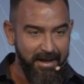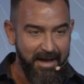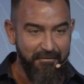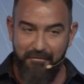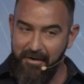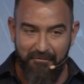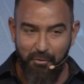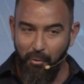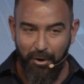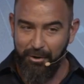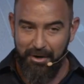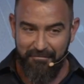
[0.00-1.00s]
If you've ever
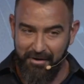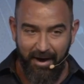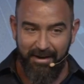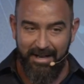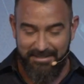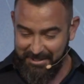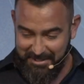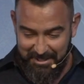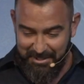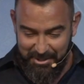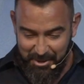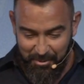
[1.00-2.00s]
wondered if God has a
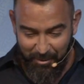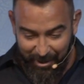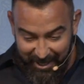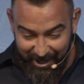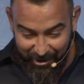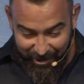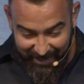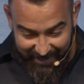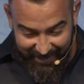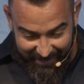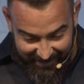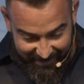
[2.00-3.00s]
sense of humor, here
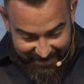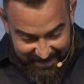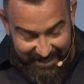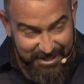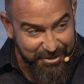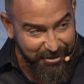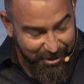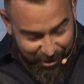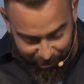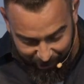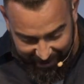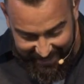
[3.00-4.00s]
it is. It's the
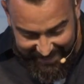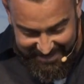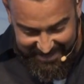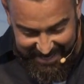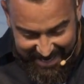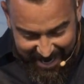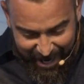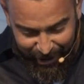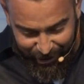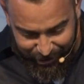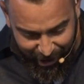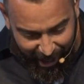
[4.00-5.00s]
crazy
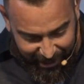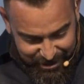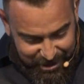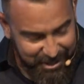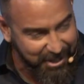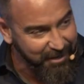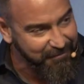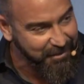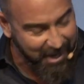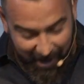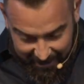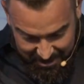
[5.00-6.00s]
logic of the
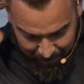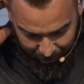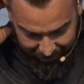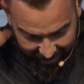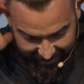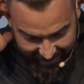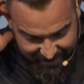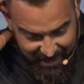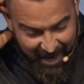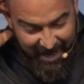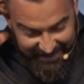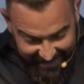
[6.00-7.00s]
gospel. That is,
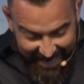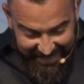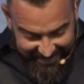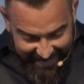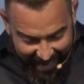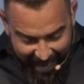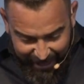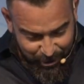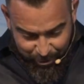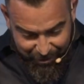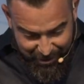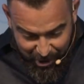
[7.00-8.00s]
take the
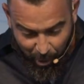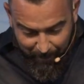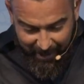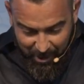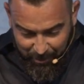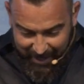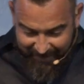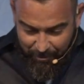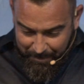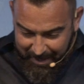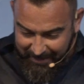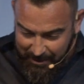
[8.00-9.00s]
actor that nobody would ever
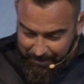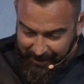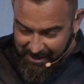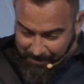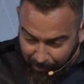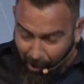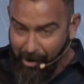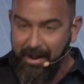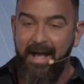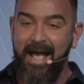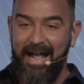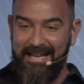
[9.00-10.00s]
pick to play the part
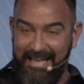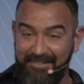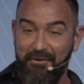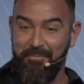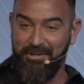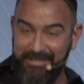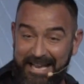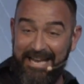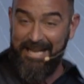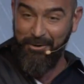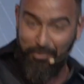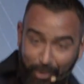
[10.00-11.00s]
and give him the
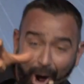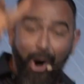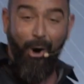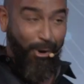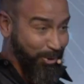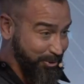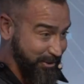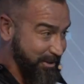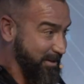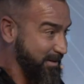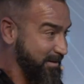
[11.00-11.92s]
leading role.